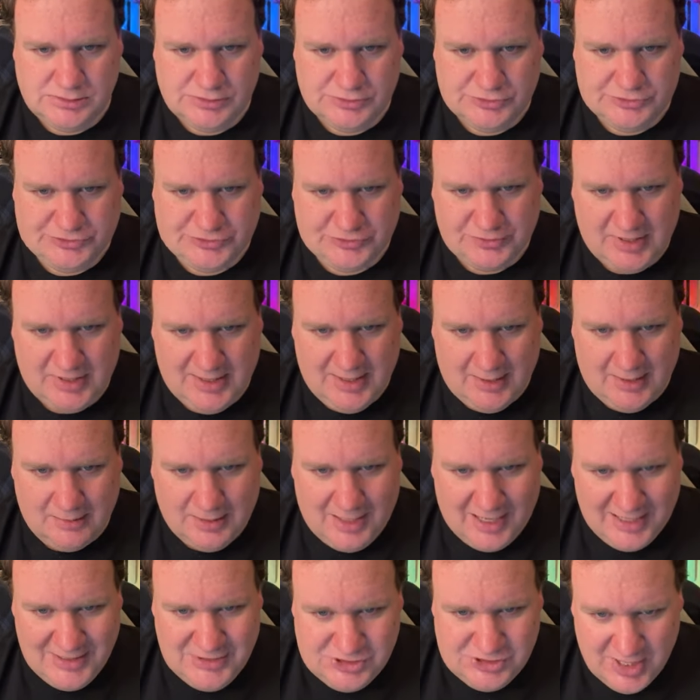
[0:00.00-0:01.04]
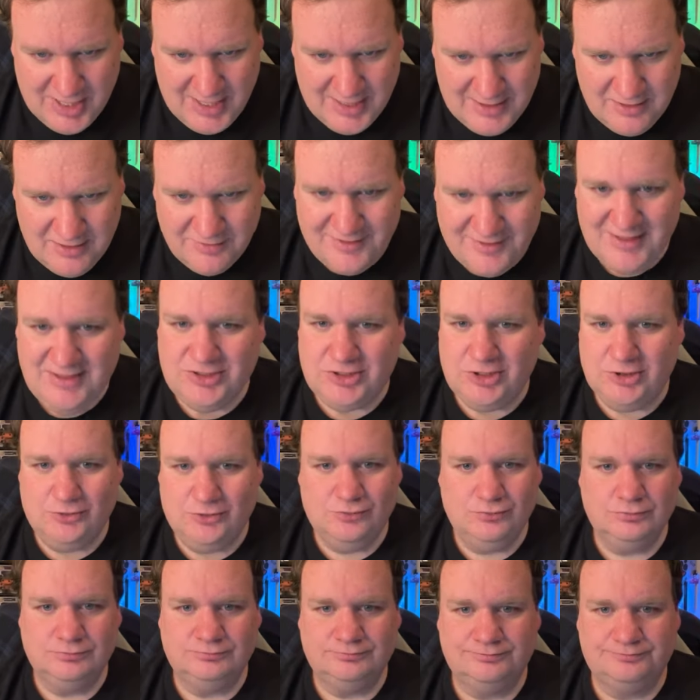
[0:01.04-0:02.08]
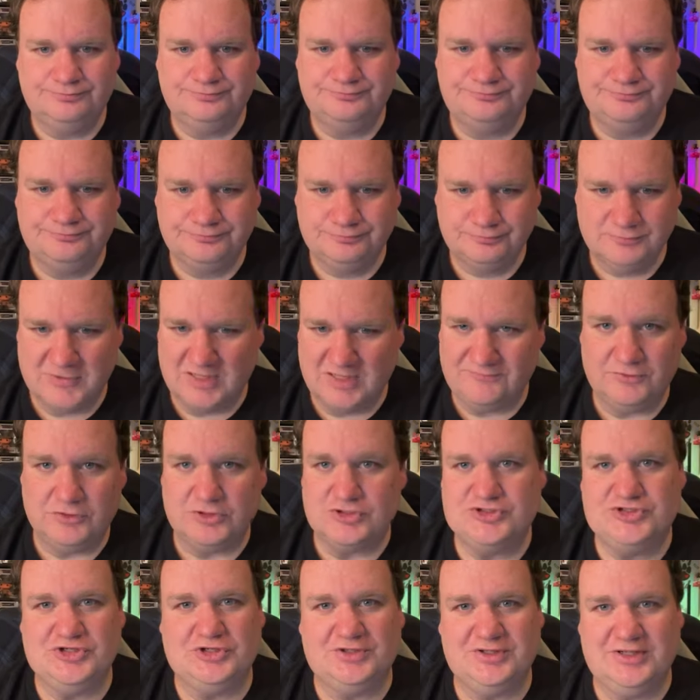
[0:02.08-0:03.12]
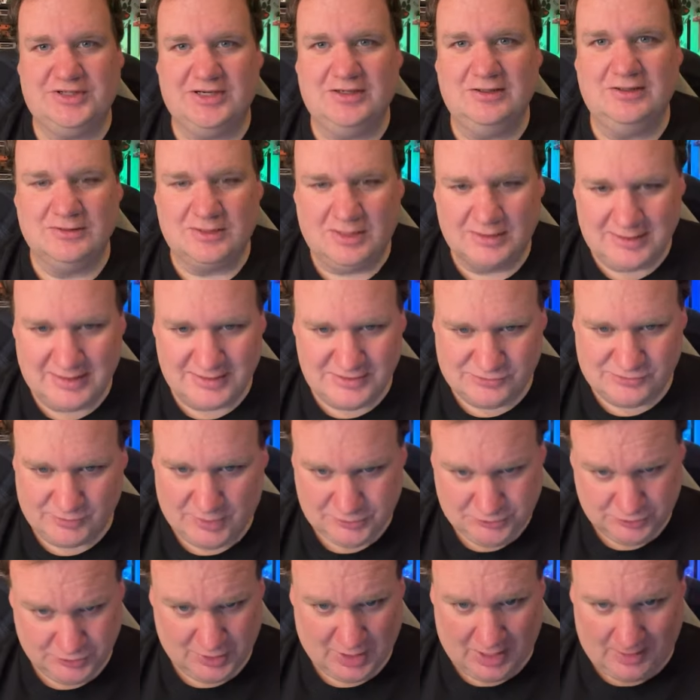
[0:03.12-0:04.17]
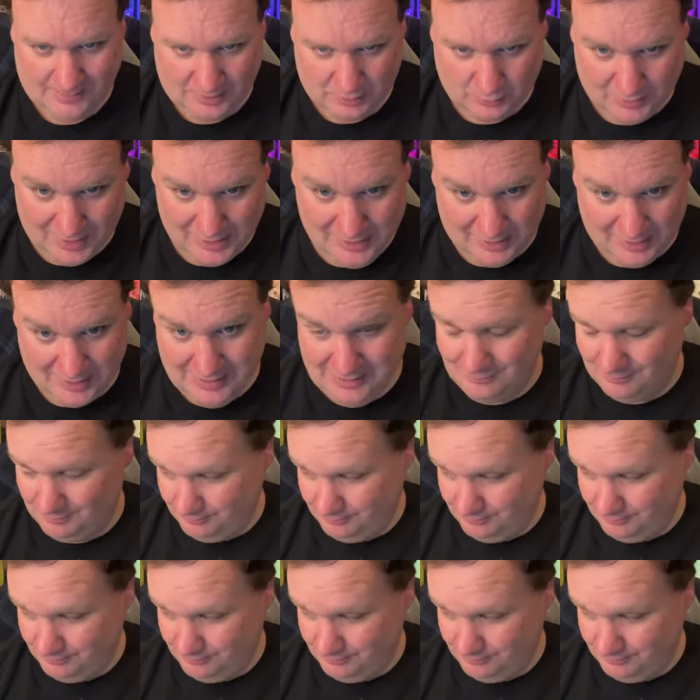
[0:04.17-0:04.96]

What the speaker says: So, yeah. Hi, Jade. Thank you. If you're still here, I just read your comment way late.